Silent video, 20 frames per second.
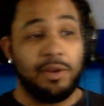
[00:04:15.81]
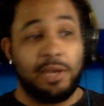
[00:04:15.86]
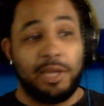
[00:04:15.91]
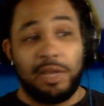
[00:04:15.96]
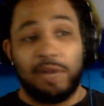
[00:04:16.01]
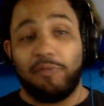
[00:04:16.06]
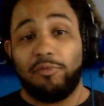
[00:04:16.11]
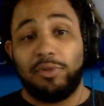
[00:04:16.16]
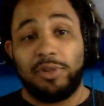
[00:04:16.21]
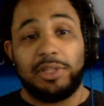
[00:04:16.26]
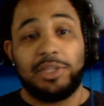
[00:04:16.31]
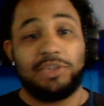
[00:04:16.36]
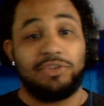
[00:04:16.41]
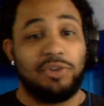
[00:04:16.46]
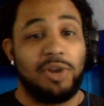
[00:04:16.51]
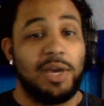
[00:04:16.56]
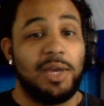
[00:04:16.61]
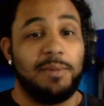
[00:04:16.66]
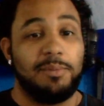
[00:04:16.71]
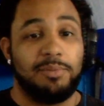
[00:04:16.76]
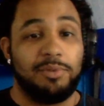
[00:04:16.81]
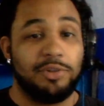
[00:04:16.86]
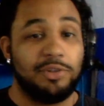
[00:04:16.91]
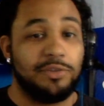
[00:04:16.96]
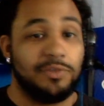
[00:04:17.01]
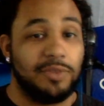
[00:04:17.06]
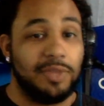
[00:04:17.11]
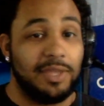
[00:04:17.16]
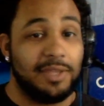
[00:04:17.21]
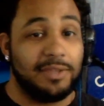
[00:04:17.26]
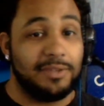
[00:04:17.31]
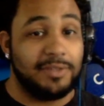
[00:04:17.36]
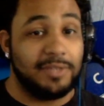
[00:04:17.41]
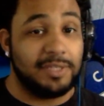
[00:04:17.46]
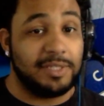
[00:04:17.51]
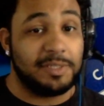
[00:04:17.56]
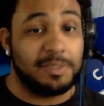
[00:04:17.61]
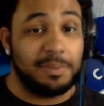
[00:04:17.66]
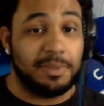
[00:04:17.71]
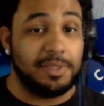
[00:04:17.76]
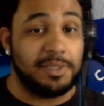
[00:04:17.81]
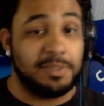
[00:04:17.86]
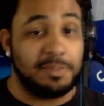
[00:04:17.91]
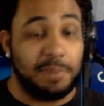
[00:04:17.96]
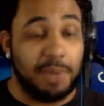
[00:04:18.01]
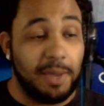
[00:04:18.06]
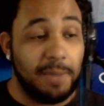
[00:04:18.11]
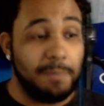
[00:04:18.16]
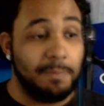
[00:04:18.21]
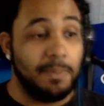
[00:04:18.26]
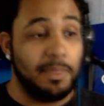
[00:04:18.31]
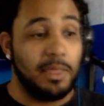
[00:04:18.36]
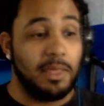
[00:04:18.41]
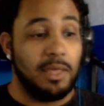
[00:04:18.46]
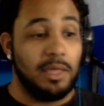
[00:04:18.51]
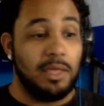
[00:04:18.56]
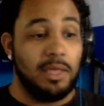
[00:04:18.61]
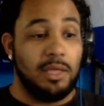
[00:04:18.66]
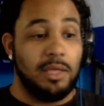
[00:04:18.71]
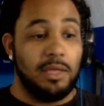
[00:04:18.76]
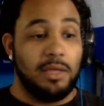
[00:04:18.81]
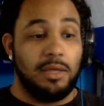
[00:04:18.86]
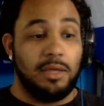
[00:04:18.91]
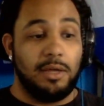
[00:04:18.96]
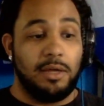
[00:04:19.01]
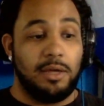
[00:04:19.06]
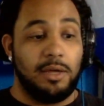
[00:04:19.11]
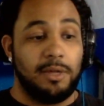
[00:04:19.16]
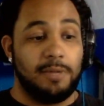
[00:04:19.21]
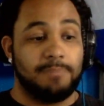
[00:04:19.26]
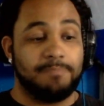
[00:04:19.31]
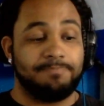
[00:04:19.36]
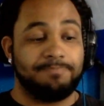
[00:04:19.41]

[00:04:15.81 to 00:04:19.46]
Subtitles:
and really try to push for that sixth place spot. Um,